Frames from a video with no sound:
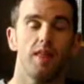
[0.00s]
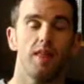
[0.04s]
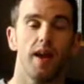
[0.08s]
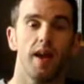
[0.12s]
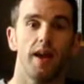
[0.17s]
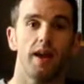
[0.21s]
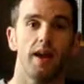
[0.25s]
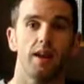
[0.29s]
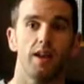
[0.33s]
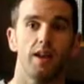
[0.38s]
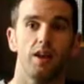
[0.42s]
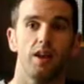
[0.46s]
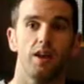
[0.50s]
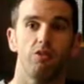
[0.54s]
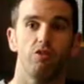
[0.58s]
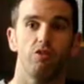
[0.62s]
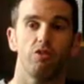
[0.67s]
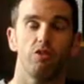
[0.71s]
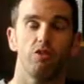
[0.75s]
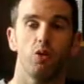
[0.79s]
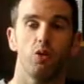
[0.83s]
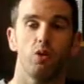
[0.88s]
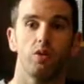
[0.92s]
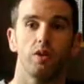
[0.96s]
that
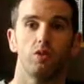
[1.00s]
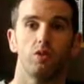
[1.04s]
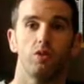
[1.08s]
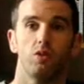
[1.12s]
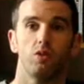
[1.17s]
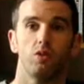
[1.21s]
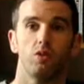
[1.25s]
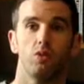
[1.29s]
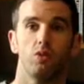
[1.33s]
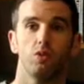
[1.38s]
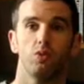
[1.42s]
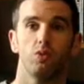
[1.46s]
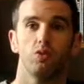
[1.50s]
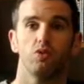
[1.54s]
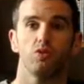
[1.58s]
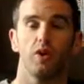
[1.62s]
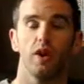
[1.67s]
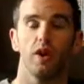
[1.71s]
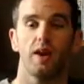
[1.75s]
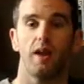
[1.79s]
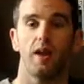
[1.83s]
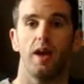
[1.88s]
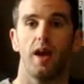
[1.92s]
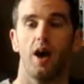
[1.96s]
is going to
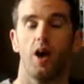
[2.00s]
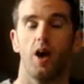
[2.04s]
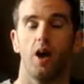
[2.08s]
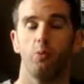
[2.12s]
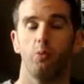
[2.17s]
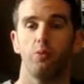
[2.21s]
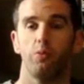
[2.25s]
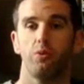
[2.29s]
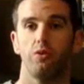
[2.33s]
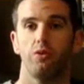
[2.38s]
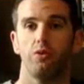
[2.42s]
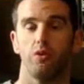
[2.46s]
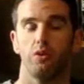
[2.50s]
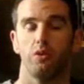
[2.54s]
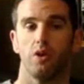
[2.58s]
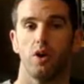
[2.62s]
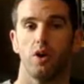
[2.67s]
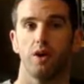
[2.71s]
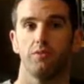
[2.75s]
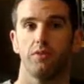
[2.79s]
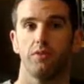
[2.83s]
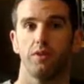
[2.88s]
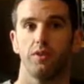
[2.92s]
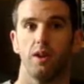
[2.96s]
try to help with your
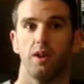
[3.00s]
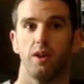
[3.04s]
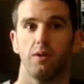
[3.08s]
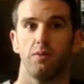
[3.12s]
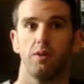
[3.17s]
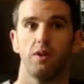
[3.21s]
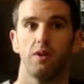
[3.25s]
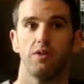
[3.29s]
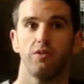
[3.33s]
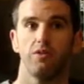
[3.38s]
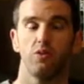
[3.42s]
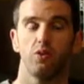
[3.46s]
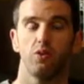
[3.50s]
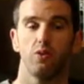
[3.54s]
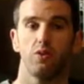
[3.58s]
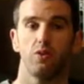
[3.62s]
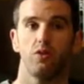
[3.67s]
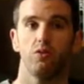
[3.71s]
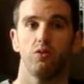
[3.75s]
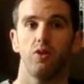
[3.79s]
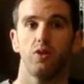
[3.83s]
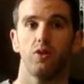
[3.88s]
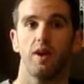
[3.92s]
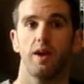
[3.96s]
golf game. It's
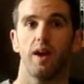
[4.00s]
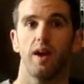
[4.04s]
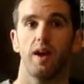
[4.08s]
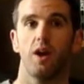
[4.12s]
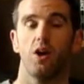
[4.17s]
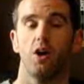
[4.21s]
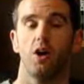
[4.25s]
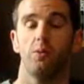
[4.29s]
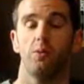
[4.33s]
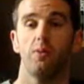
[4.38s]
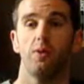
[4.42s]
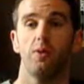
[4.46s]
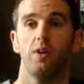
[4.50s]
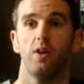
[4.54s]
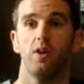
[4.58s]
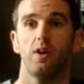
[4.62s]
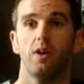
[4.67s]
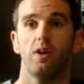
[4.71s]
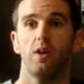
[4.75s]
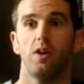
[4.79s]
going to try to help,